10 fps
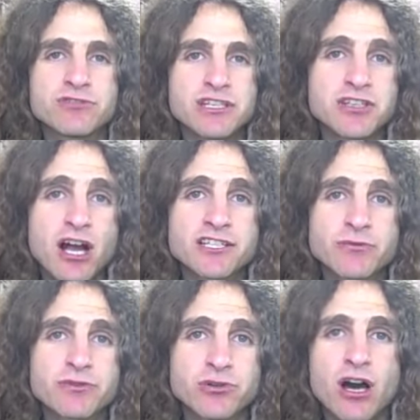detox
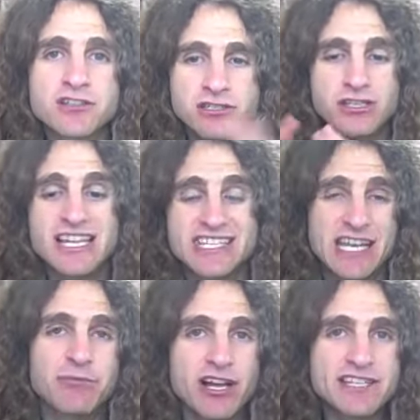and withdrawals until I
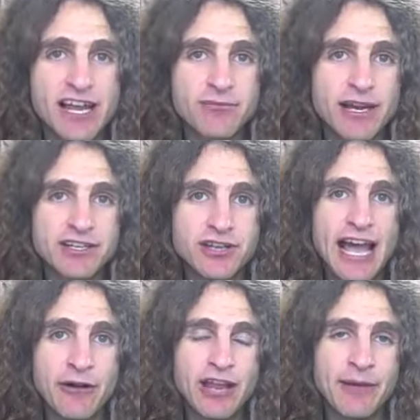stabilize out
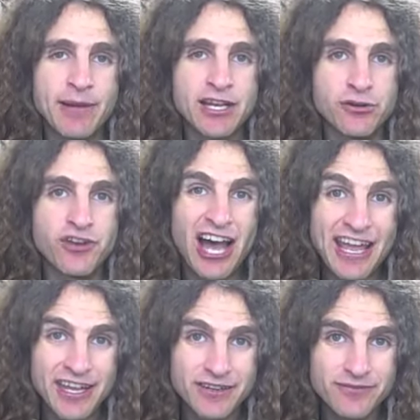at my new
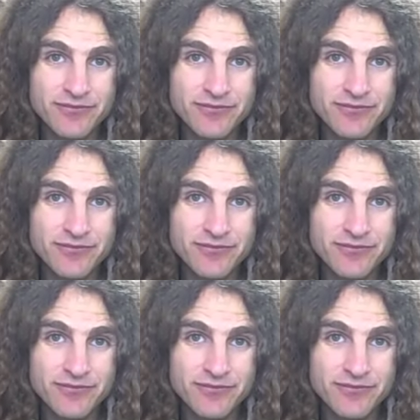diet.